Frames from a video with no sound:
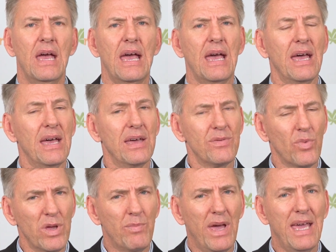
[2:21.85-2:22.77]
and
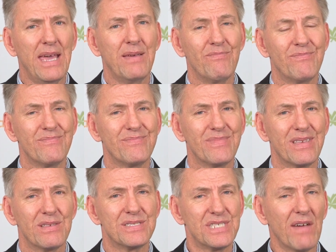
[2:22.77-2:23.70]
we pay
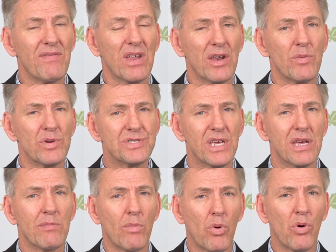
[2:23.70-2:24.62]

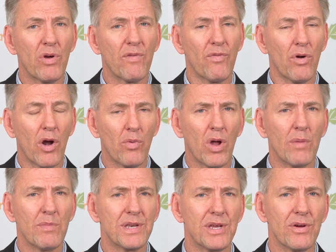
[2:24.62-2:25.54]
700% more for our
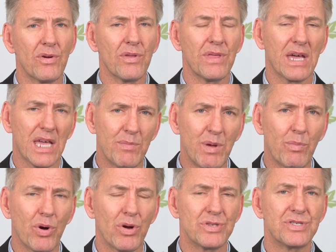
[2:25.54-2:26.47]
raw material that can be
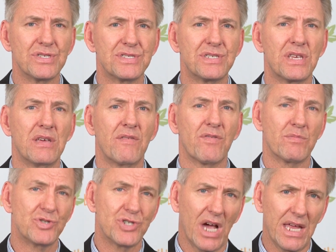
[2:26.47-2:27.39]
purchased
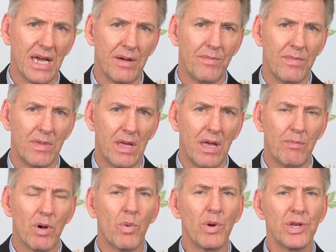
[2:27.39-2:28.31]
from China.
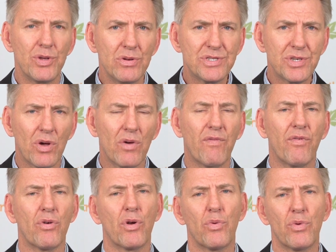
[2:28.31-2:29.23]
But we do so
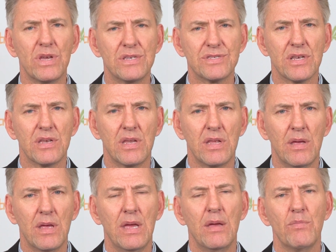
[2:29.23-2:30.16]
for a reason.
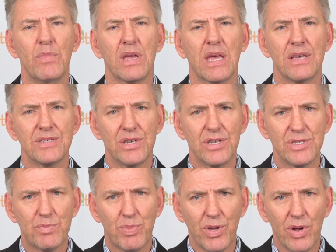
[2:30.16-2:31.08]
Because it
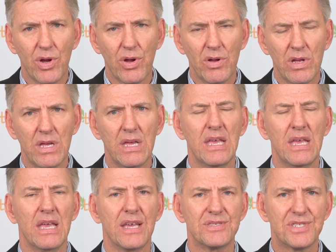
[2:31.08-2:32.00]
is pure,
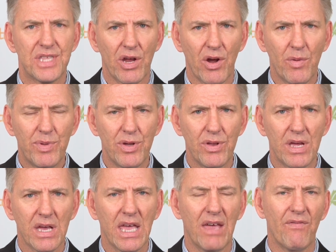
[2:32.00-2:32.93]
it's
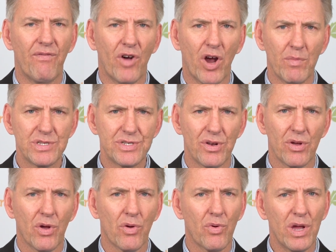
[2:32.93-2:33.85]
therapeutic and
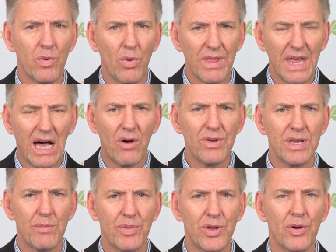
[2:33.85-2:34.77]
pharmaceutical grade without
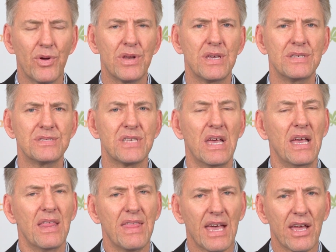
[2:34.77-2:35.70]
impurities
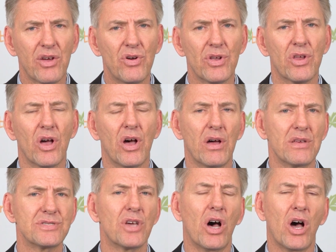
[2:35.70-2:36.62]
that could
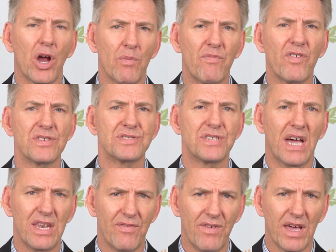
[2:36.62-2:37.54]
cause harmful
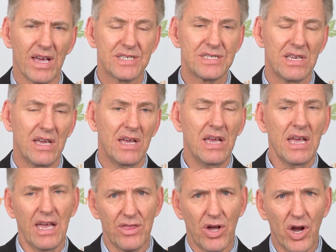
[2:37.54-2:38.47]
side effects.
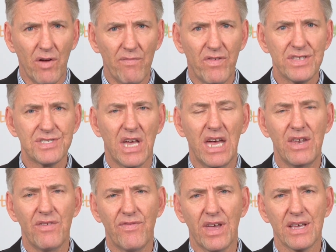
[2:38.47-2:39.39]
And the harmful
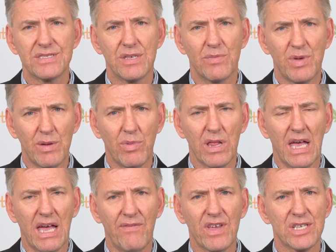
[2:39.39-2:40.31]
side effects that people
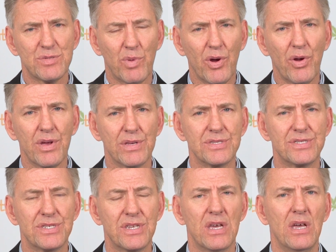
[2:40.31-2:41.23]
have
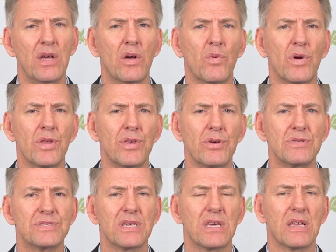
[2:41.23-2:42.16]
experienced with
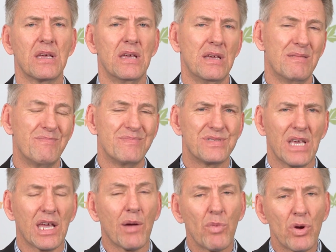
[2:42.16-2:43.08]
using,
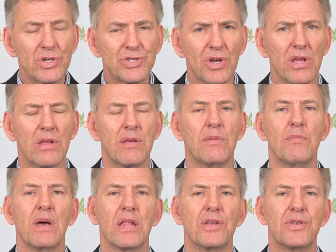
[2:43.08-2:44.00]
say, commercial
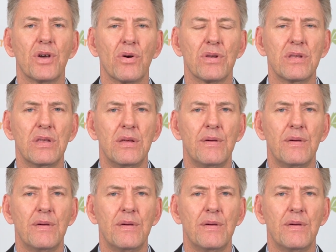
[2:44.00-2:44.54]
melatonin